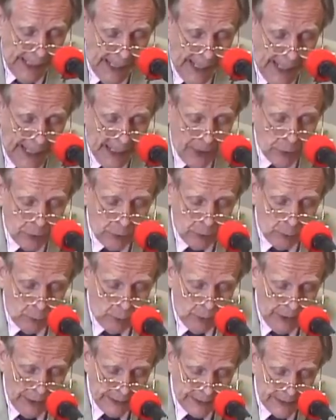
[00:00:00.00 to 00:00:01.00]
And
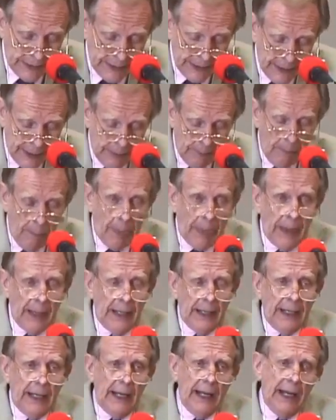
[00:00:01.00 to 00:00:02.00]
what um,
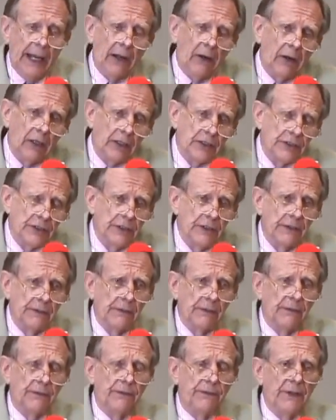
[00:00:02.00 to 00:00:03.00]

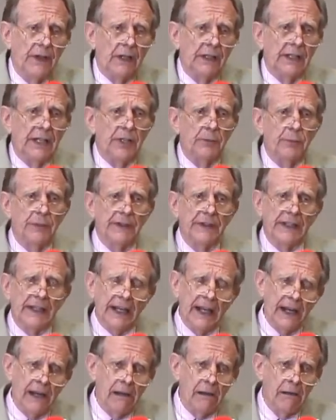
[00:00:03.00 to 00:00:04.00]
Erikson felt had been
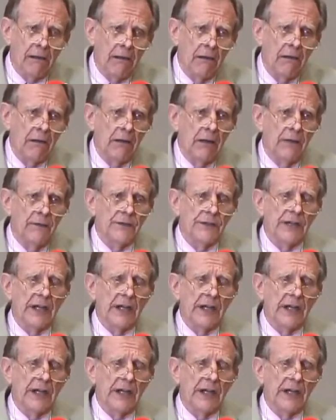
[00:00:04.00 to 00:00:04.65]
the error of